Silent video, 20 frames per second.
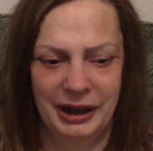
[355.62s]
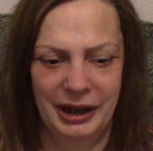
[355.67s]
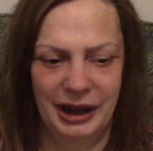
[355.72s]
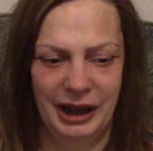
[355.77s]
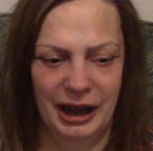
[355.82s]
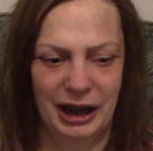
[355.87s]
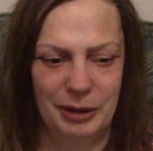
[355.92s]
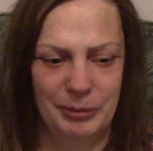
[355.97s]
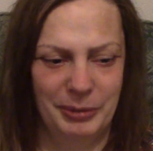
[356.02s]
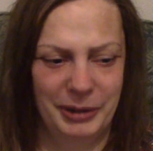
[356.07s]

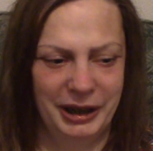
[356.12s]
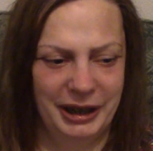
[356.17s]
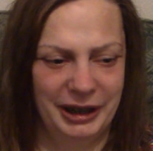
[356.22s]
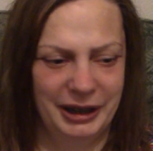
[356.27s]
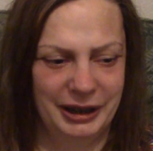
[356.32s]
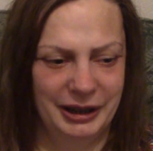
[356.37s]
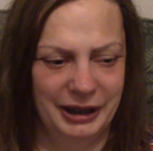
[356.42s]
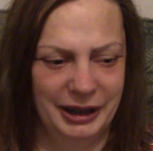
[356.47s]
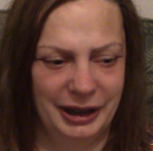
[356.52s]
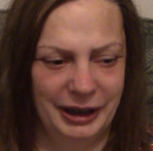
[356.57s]
I
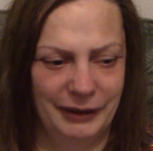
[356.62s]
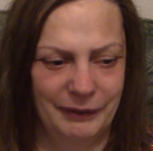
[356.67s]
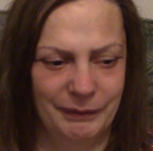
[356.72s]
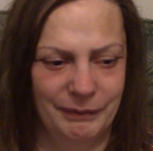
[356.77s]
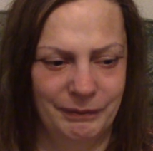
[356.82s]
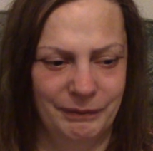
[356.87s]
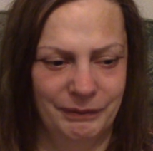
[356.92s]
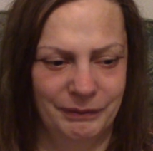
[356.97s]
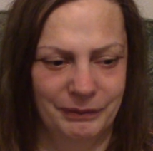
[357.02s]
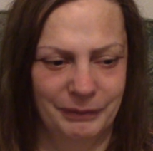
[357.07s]

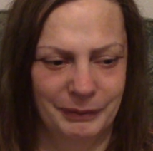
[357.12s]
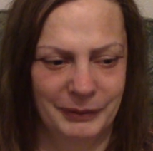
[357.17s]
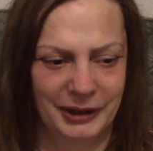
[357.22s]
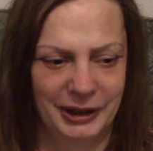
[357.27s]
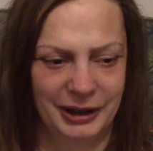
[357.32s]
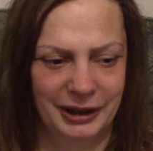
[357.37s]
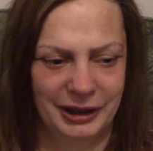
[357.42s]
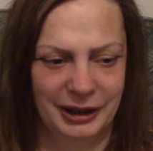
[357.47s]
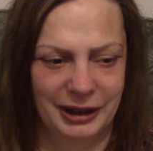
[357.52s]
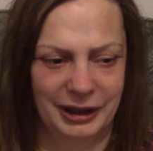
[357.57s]
mean,
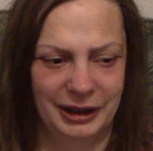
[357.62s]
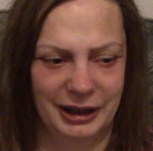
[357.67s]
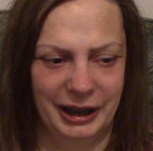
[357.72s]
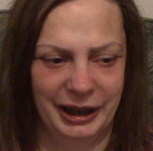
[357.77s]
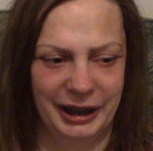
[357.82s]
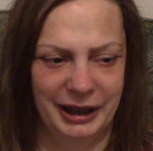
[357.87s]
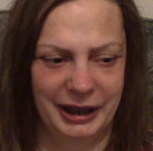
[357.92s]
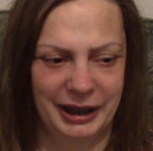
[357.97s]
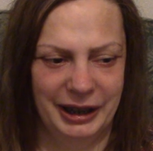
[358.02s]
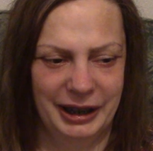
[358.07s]

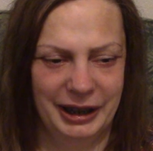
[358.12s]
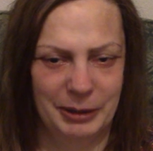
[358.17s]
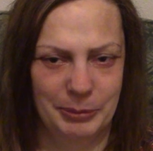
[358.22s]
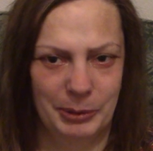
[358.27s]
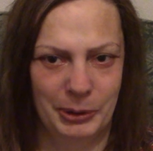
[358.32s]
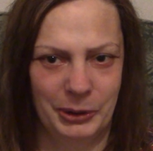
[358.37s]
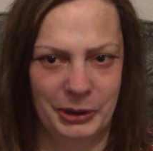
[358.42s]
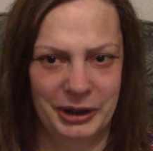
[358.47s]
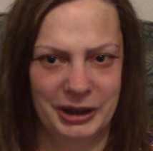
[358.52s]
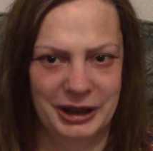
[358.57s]
like he
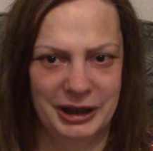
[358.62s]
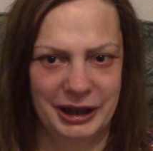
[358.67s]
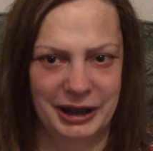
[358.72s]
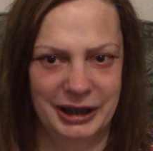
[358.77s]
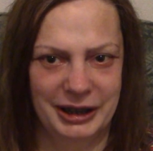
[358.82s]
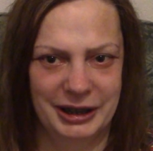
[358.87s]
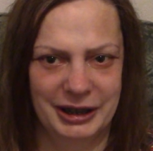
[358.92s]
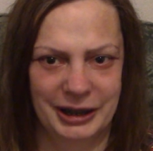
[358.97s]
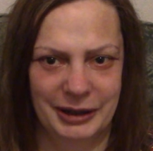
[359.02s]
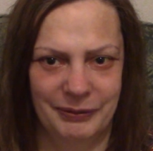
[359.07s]

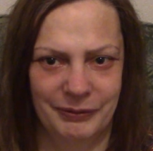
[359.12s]
appointed,